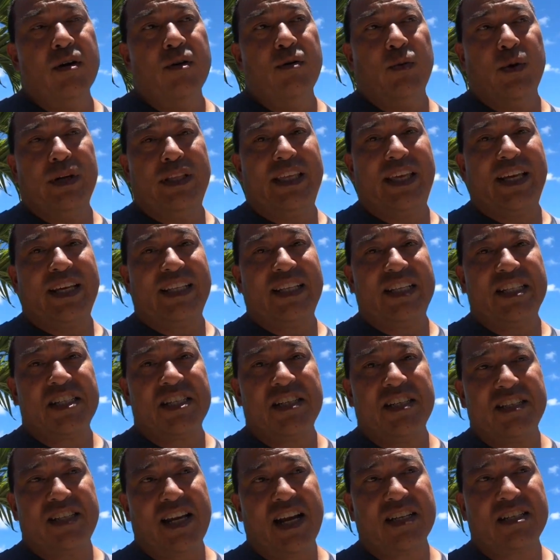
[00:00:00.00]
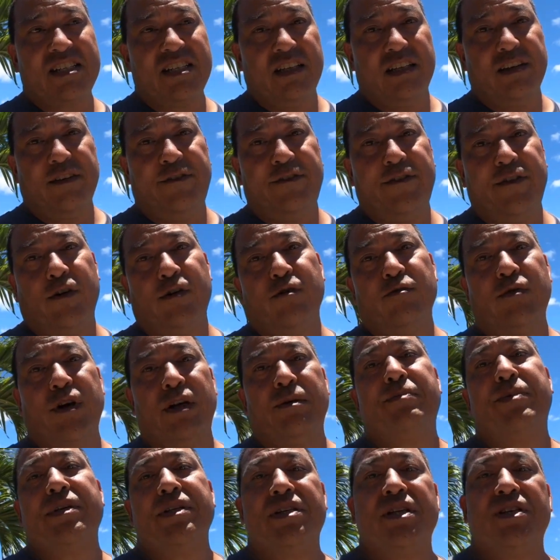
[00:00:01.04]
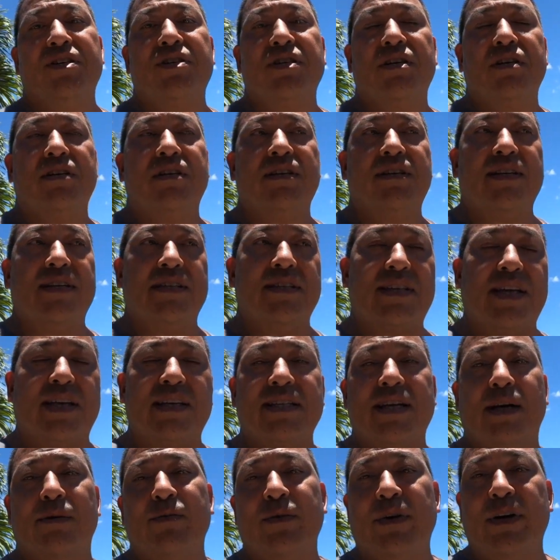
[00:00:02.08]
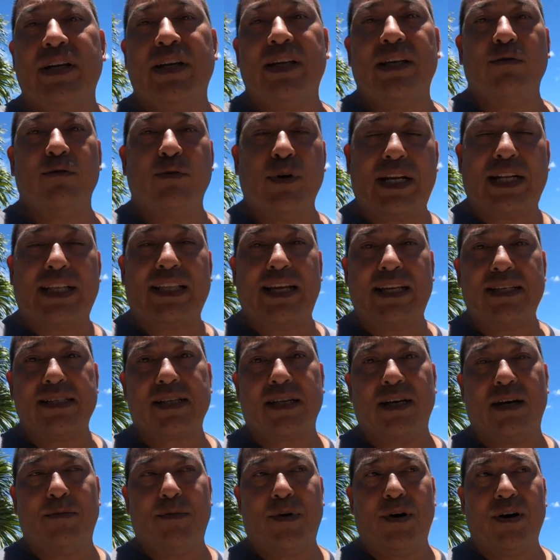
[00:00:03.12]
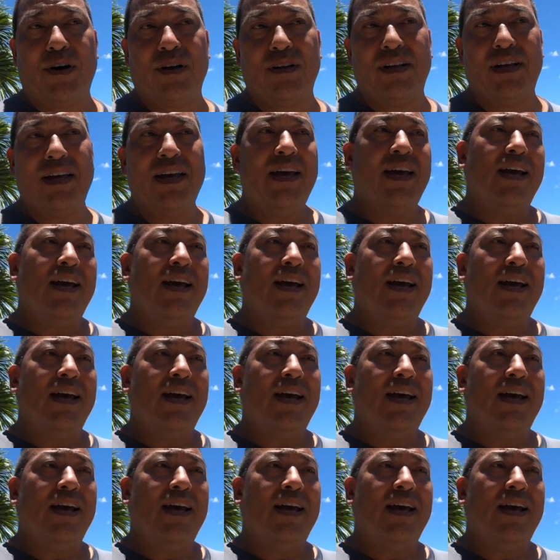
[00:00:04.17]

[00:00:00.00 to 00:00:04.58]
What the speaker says: when the ignition is actually in the full run position, the daytime running lights come on.